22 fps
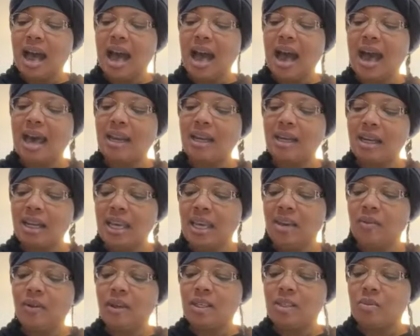God
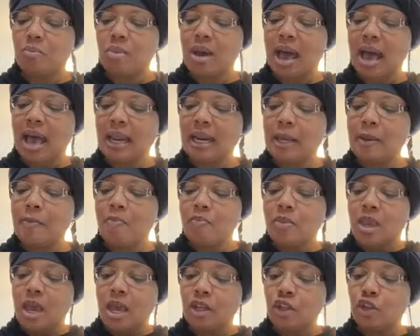leave his body
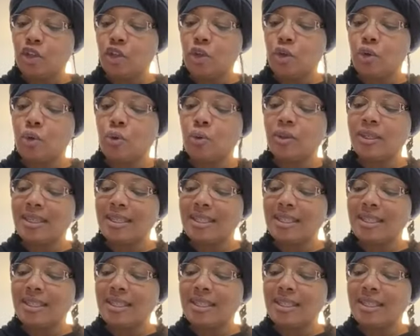and soon